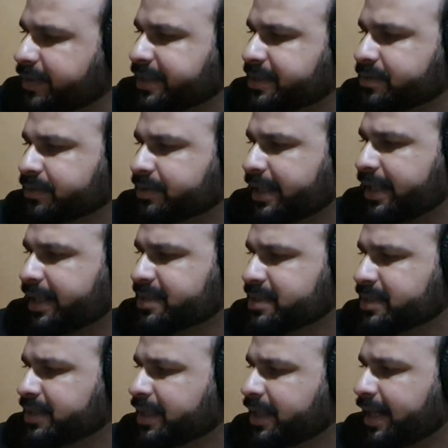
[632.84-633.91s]
to the edge.
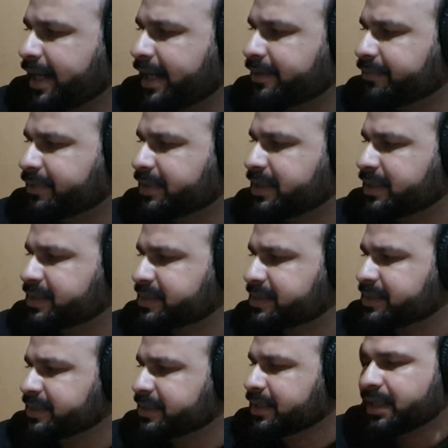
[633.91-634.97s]
And with this
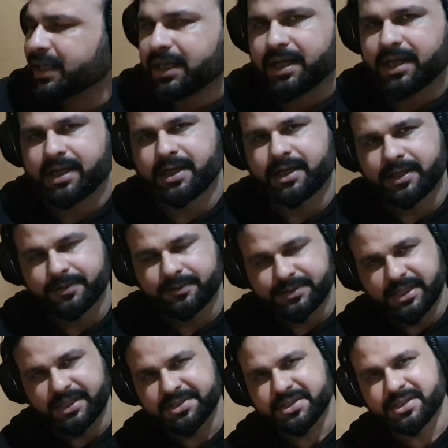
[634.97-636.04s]

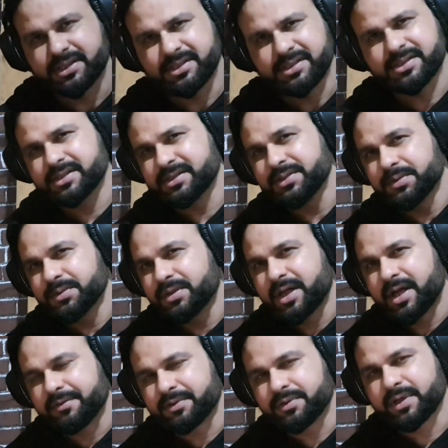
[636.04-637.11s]
gestures, you don't have
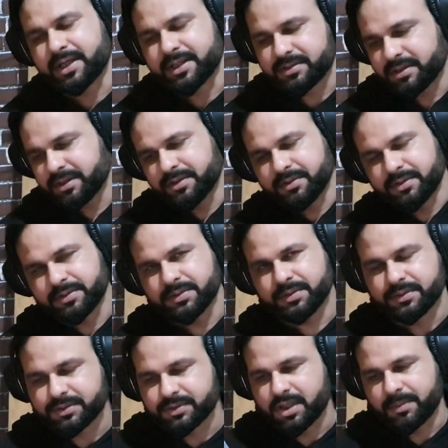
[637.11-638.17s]
to actually go to
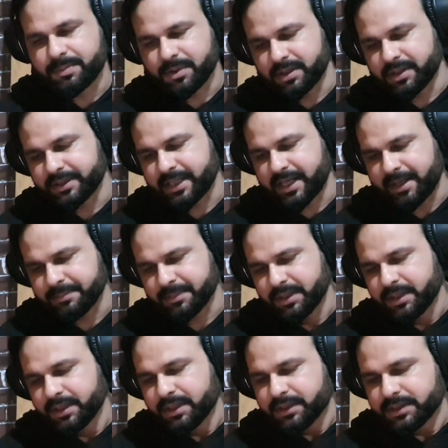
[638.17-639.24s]
top all the time.
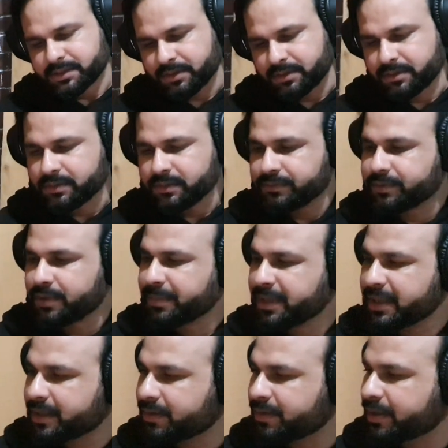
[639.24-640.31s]
So from here
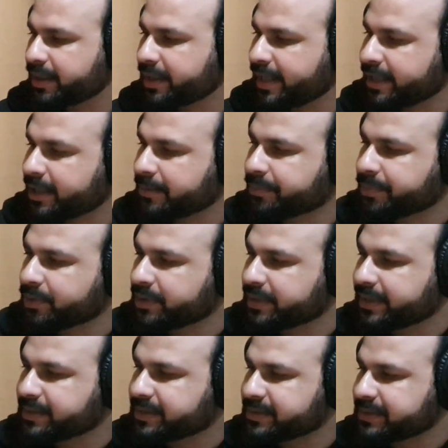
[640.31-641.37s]
only I can pull
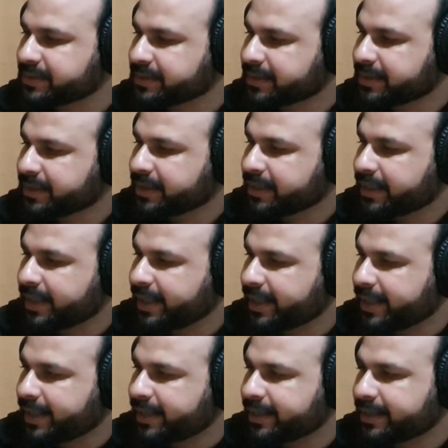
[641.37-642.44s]
this
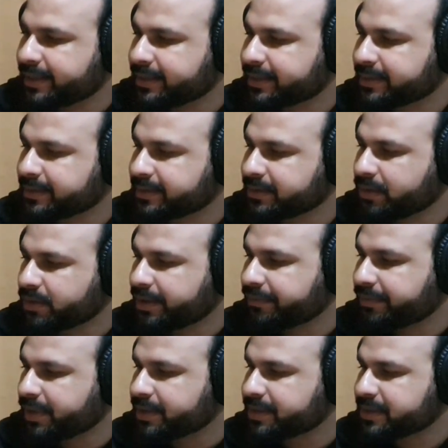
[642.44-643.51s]
and
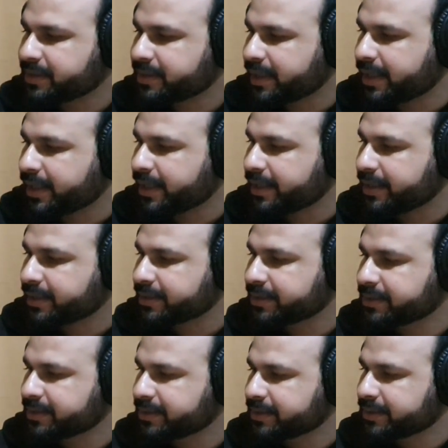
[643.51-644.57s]
notification, and
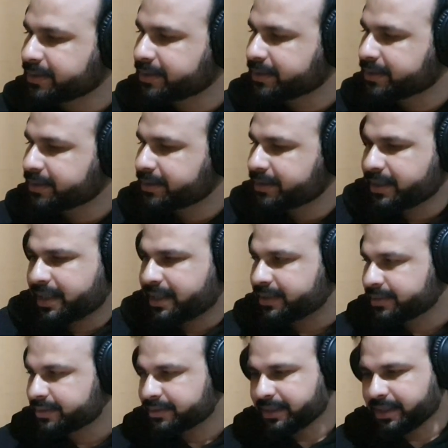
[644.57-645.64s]
yeah,
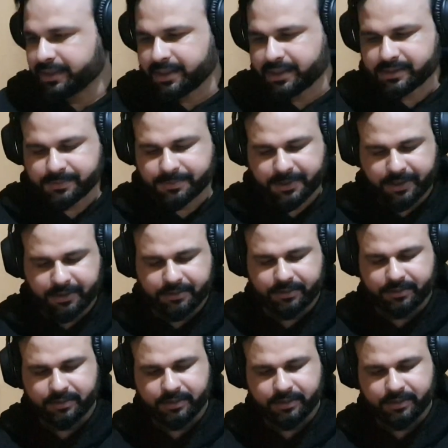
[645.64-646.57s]
that's pretty cool.